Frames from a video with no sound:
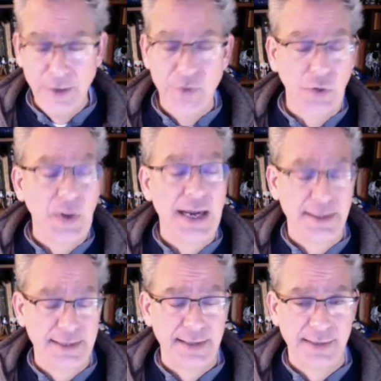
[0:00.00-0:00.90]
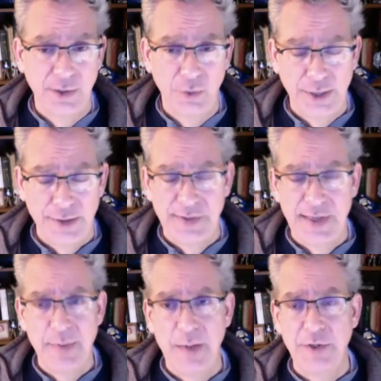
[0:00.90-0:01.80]
scholastic is still around because
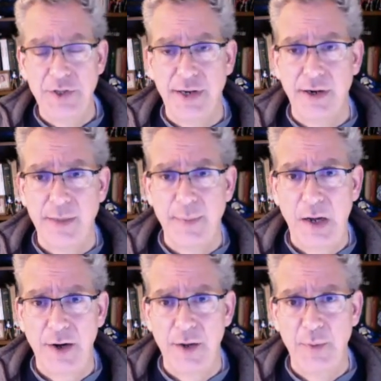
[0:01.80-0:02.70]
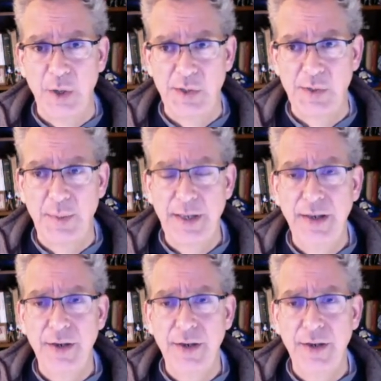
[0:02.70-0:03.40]
they published the harry potter books but